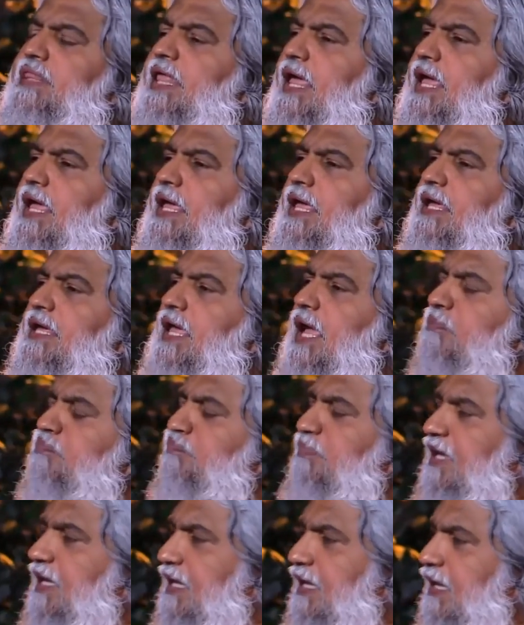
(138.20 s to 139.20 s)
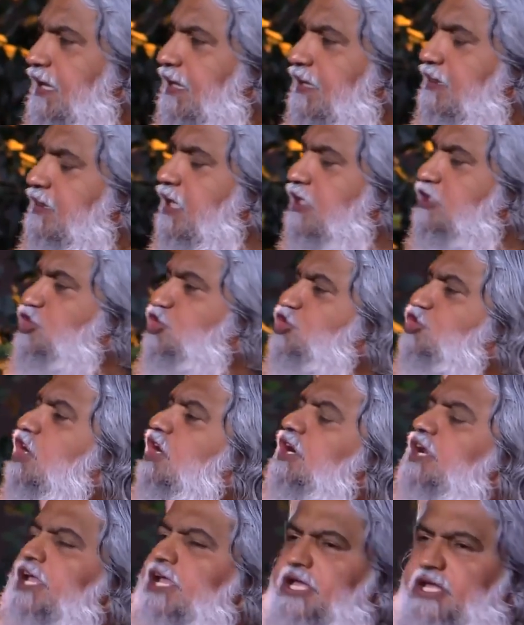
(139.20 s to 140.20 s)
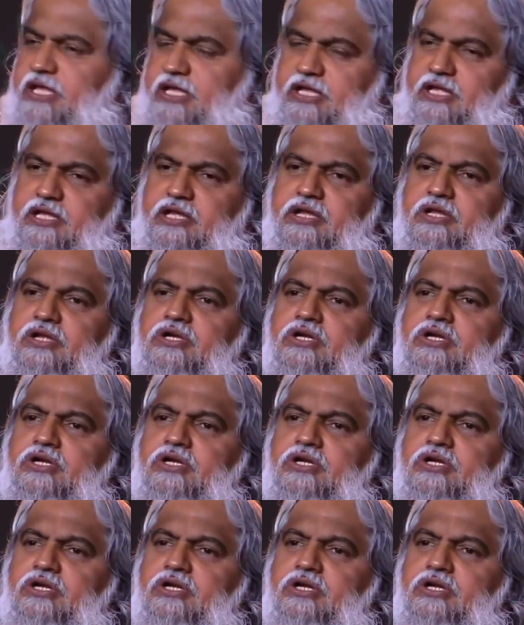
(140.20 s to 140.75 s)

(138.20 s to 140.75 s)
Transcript: they can begin the journey